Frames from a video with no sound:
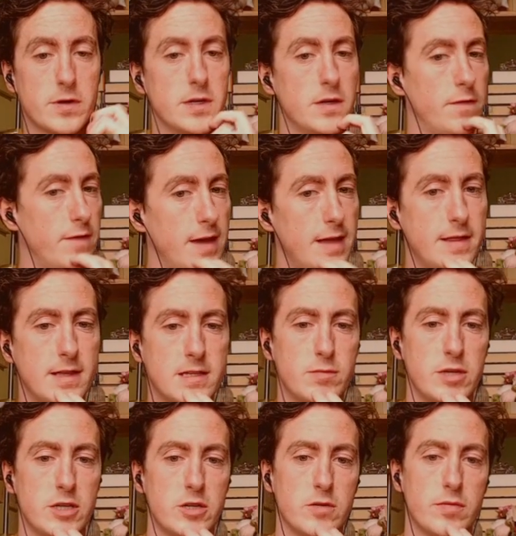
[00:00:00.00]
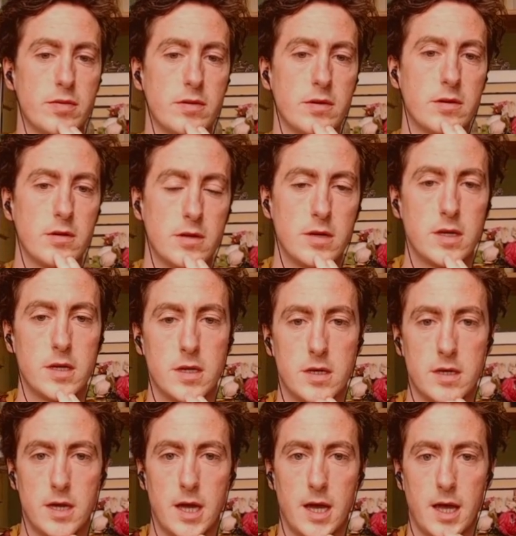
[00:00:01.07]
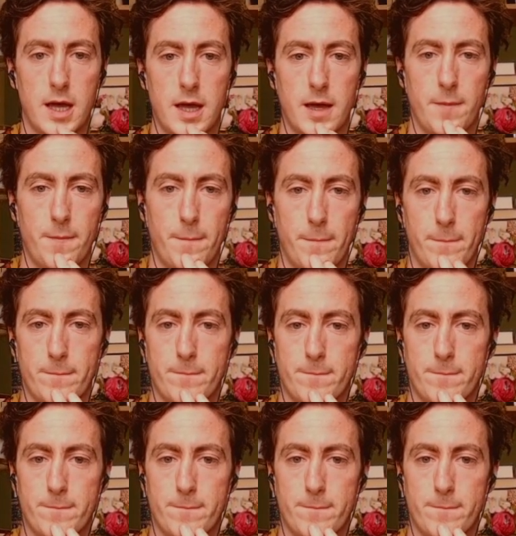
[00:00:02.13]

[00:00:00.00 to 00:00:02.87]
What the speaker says: to defend this bishop, as